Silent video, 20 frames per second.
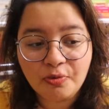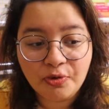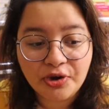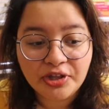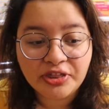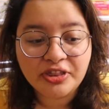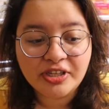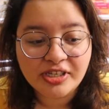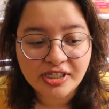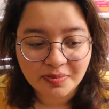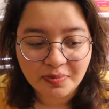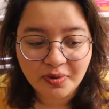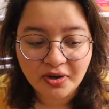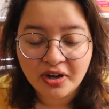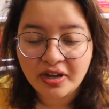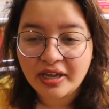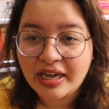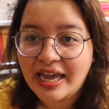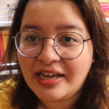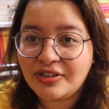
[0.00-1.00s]
with this
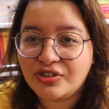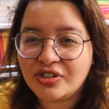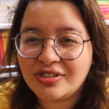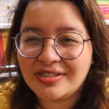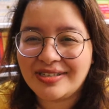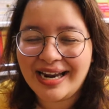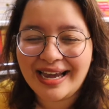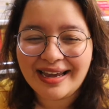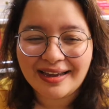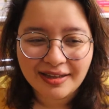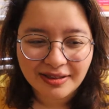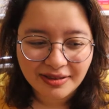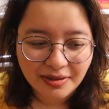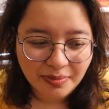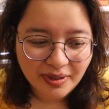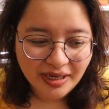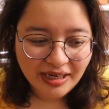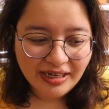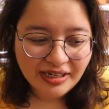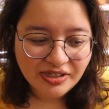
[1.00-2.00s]
book and just like the
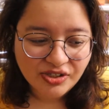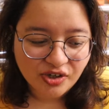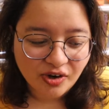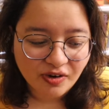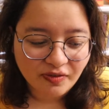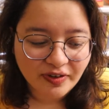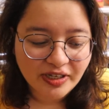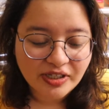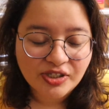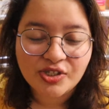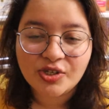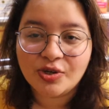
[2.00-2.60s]
brilliance of it.